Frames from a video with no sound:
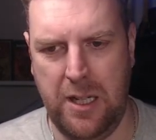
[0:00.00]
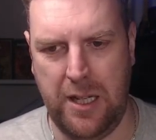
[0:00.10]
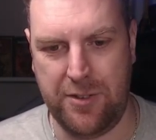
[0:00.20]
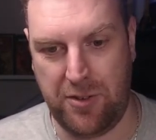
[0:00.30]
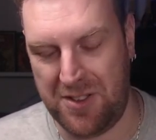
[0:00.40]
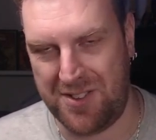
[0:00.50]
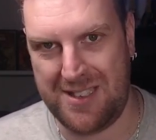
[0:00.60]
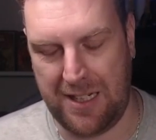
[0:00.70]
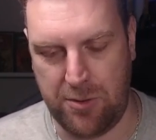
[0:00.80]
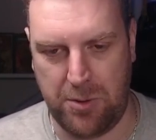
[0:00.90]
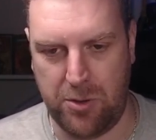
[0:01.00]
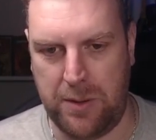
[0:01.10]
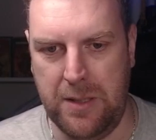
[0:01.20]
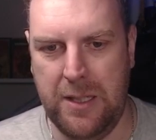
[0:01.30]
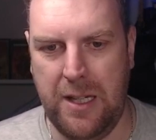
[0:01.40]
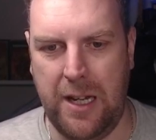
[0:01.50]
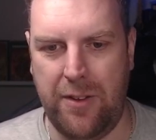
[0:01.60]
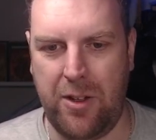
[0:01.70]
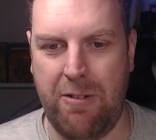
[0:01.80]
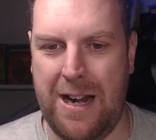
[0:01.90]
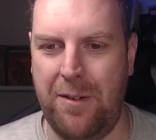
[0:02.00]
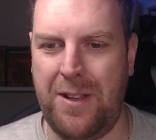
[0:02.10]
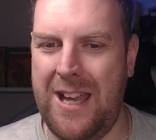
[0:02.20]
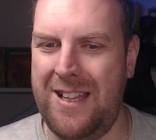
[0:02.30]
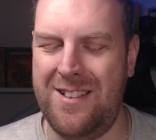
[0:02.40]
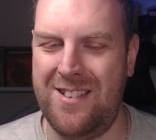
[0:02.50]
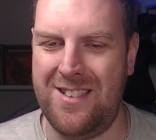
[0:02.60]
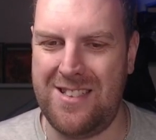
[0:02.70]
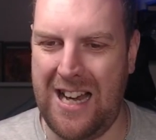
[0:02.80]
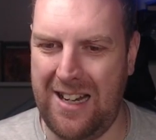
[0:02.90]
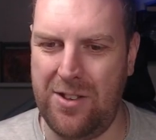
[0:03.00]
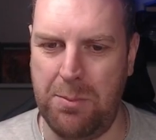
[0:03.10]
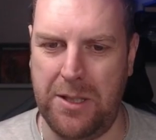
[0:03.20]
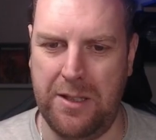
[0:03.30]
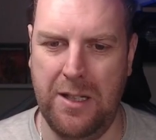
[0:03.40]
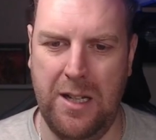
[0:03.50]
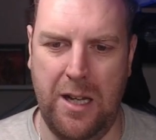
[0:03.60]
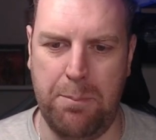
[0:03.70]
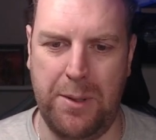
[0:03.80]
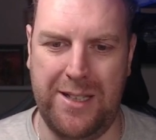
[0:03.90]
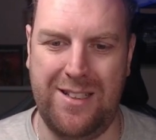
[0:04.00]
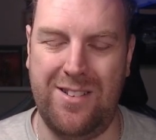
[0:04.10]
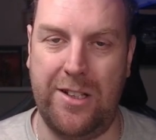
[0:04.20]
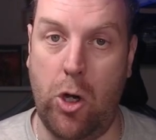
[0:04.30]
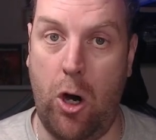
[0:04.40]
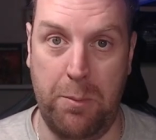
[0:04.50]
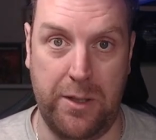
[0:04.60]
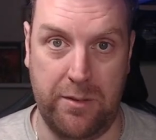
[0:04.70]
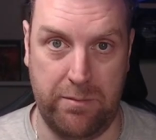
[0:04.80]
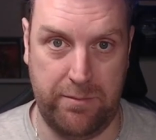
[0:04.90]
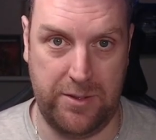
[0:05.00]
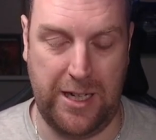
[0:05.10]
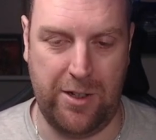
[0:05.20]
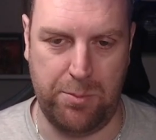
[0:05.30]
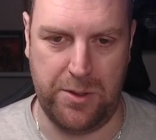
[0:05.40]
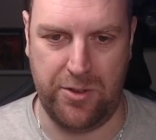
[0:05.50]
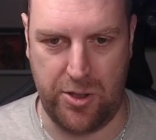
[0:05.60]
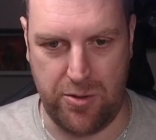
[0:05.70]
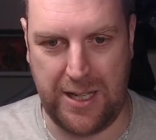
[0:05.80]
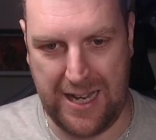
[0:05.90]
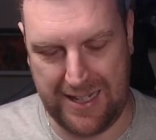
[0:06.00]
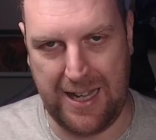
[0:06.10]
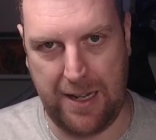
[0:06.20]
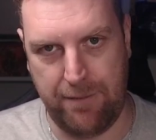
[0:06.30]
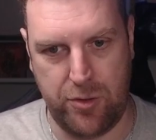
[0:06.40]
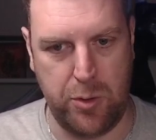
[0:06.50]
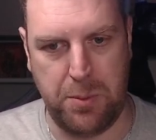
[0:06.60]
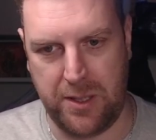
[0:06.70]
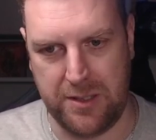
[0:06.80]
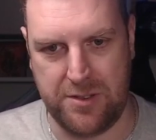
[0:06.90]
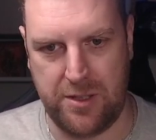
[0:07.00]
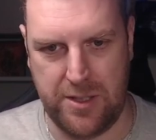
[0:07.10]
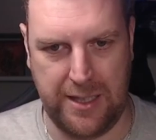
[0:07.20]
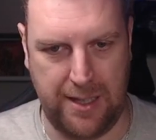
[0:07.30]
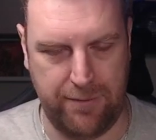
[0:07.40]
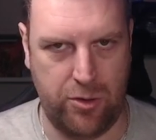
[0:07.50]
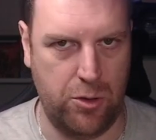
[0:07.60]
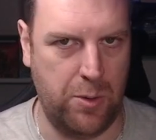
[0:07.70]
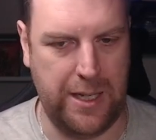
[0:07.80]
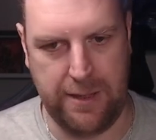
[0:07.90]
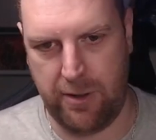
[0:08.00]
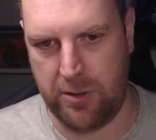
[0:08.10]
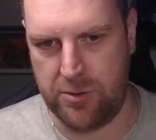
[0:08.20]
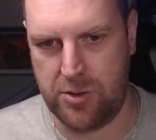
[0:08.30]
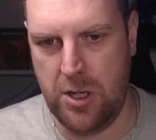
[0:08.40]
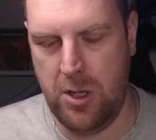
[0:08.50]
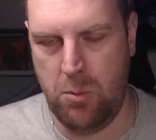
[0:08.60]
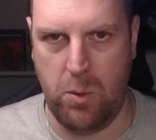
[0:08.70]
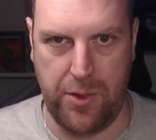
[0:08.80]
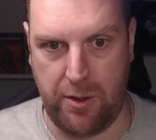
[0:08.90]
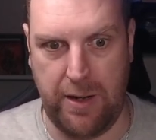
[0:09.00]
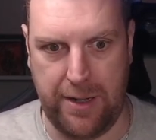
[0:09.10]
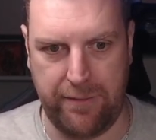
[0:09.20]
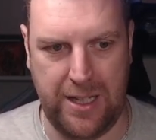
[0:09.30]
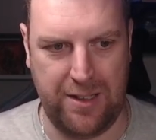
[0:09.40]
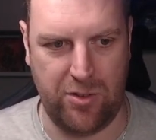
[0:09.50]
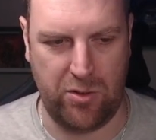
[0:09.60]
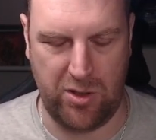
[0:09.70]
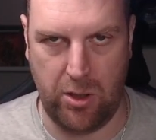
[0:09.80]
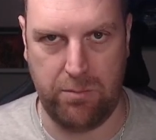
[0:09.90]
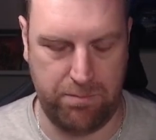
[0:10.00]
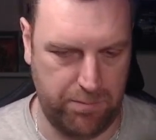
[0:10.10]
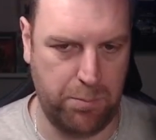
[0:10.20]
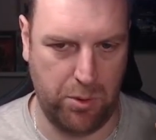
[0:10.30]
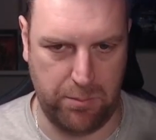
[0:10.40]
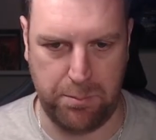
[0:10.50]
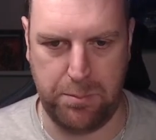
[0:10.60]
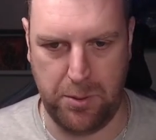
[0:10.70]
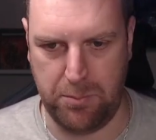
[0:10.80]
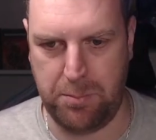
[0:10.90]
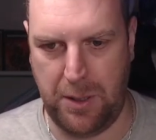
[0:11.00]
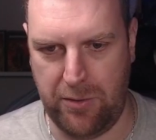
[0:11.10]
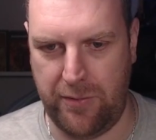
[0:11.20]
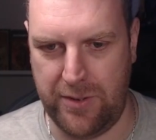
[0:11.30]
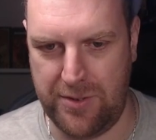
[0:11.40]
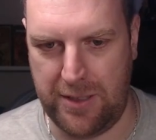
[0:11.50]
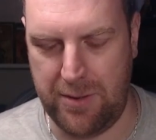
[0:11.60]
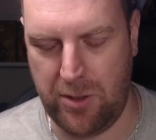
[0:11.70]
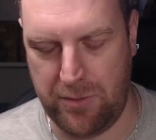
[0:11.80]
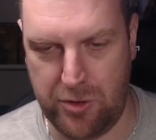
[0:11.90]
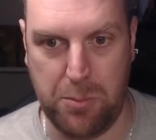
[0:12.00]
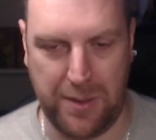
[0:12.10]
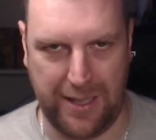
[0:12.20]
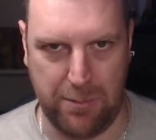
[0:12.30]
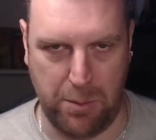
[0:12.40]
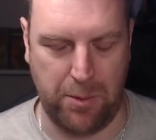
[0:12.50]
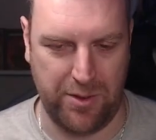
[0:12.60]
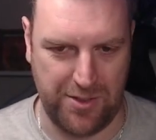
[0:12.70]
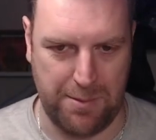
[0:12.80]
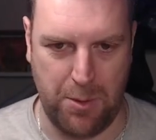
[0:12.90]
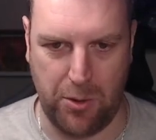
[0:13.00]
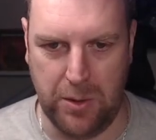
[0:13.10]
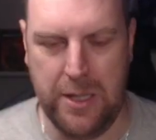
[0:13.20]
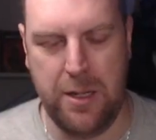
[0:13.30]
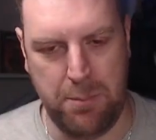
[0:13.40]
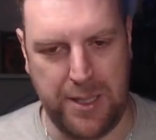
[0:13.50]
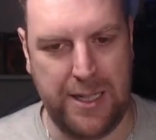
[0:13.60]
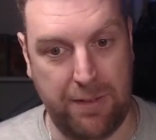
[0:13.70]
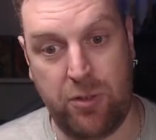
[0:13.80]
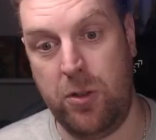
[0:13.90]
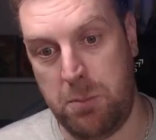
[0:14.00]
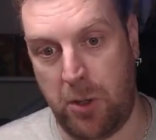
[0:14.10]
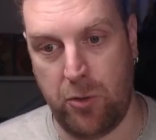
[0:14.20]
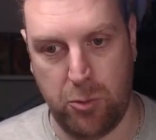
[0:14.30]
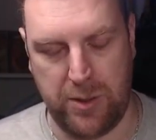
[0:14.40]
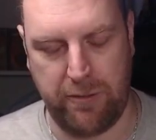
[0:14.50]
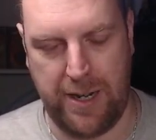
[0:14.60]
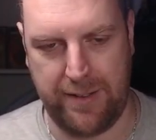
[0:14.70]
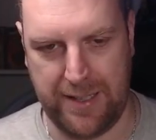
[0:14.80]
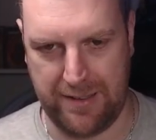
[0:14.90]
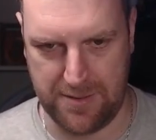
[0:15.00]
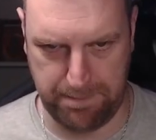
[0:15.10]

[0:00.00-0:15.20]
Sorry, there's a talisman as well. The Crown of Kings is a talisman, but it is a common talisman, so you can have duplicates. So you can have 2 heroes with the Crown of Kings on. You can't put both on the same. You can't duplicate them up on the same model, but you can have 2 models with the Crown of Kings.